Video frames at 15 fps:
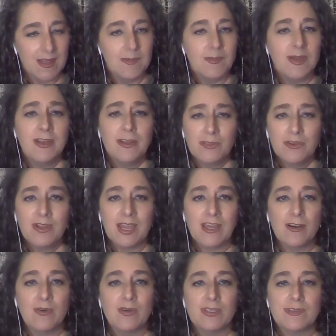But other
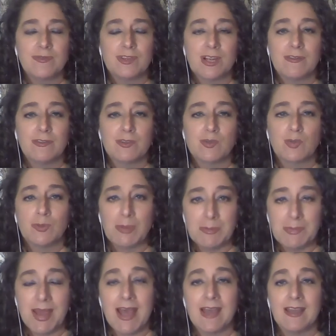categories of travelers will be
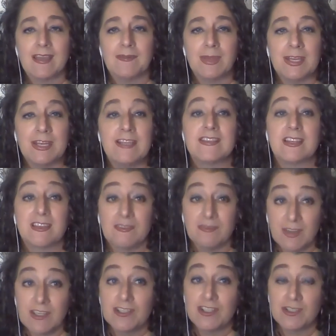back, and meetings and
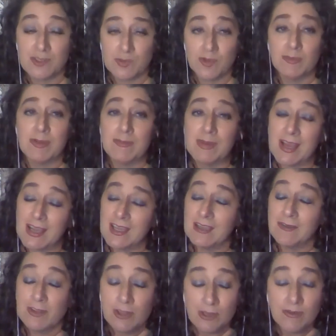conventions will be back,
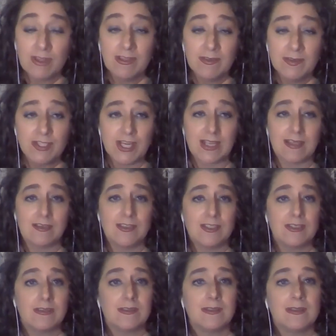even though they'll have
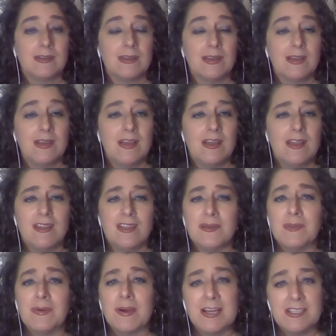changed. The
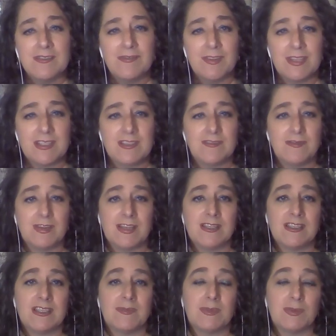demise of
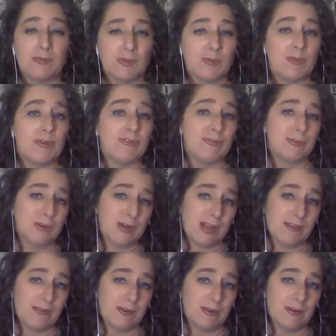face-to-face has been rumored
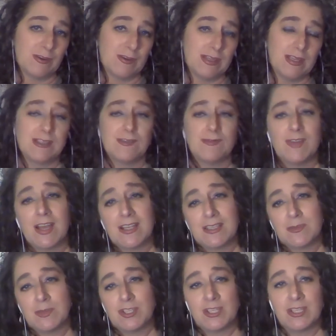forever. It's fax
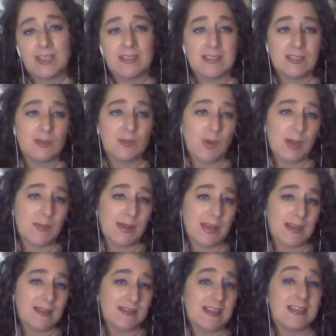machines, it's
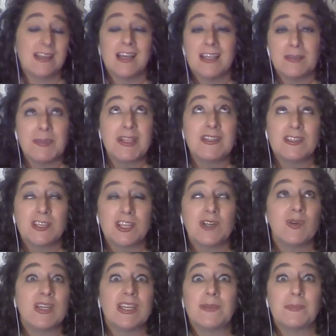WebEx, and 9 months
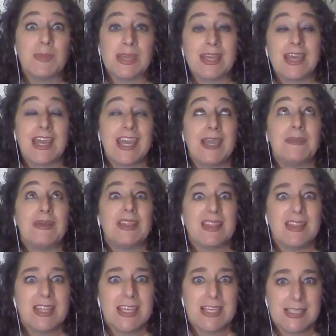ago it became
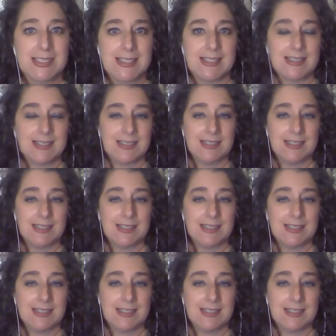this.